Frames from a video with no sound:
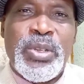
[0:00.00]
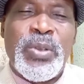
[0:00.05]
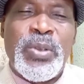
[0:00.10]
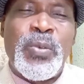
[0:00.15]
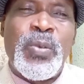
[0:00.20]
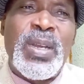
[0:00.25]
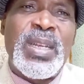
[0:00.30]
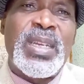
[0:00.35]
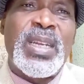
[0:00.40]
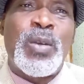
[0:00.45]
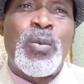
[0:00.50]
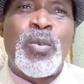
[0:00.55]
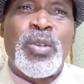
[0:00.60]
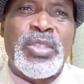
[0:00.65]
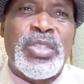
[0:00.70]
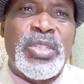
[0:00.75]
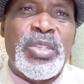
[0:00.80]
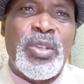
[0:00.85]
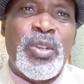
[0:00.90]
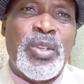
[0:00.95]
when I
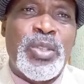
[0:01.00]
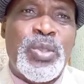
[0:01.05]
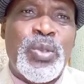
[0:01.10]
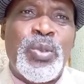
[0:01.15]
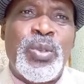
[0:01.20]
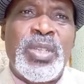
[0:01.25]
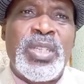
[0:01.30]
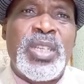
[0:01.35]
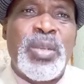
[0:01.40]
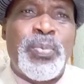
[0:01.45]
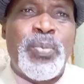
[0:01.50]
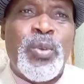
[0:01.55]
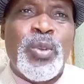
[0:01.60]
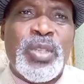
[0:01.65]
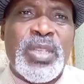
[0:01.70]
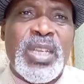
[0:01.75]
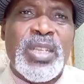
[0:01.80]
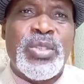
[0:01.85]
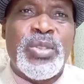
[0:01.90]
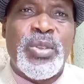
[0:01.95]
was also in the
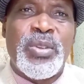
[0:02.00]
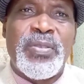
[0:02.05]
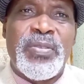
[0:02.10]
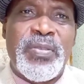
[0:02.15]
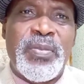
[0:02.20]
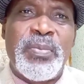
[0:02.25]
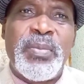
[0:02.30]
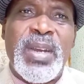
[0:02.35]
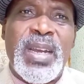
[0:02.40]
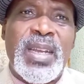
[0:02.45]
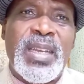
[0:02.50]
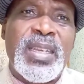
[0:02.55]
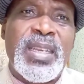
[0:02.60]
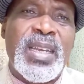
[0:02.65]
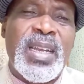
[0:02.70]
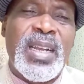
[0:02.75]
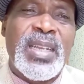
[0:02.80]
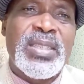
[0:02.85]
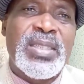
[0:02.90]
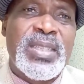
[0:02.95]
process of my
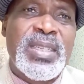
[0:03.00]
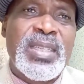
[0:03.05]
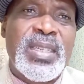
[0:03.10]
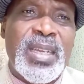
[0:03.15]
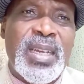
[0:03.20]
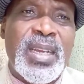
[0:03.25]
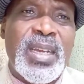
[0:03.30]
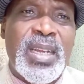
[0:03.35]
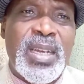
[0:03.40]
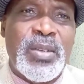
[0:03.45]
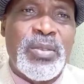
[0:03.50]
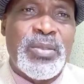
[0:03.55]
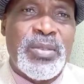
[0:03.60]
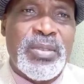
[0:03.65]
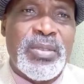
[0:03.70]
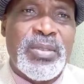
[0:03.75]
asking around